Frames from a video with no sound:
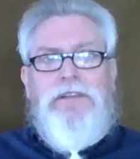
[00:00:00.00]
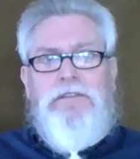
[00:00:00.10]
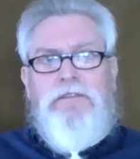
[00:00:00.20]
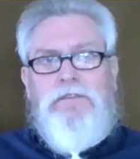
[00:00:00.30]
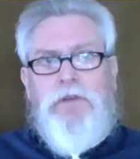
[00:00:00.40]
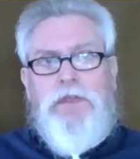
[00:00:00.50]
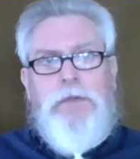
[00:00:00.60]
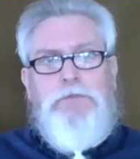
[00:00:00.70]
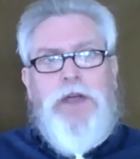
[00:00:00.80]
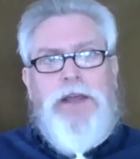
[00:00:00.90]
with them
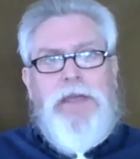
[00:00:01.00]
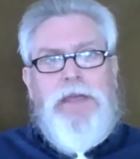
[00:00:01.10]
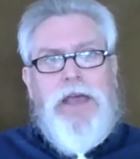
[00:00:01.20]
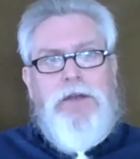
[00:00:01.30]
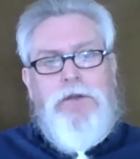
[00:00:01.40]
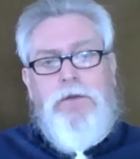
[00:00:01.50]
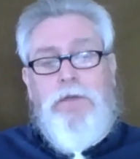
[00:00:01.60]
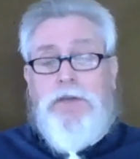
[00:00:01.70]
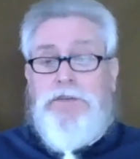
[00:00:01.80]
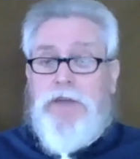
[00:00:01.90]
training me how to do
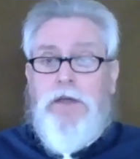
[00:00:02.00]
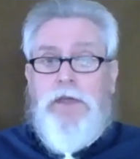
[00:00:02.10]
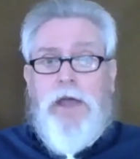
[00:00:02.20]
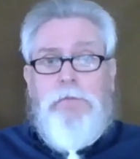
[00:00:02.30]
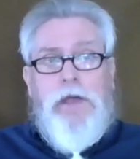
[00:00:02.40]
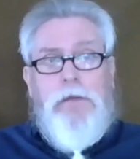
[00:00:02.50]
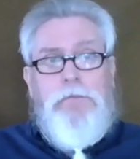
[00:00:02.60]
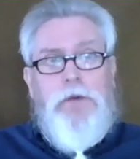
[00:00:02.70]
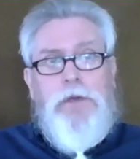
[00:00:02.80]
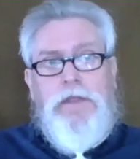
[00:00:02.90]
this. Now that I'm
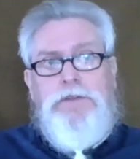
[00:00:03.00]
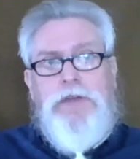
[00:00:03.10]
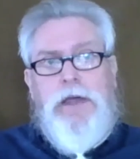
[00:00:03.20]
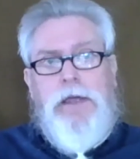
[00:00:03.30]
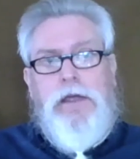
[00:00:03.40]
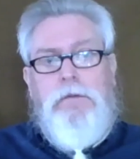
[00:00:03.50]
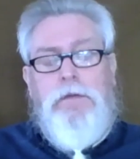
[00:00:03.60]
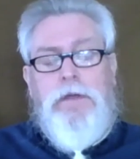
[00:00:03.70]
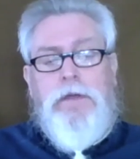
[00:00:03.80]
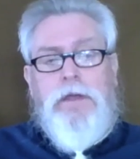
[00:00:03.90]
doing this, I'm
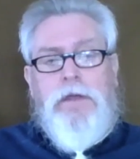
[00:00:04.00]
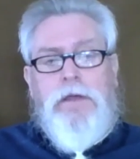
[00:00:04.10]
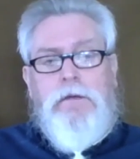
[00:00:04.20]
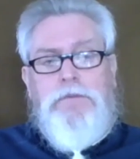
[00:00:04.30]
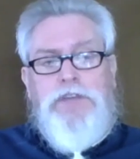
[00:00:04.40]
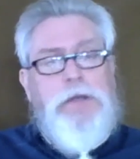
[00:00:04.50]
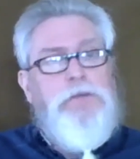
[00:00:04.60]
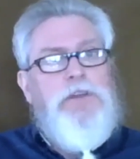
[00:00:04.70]
seeing some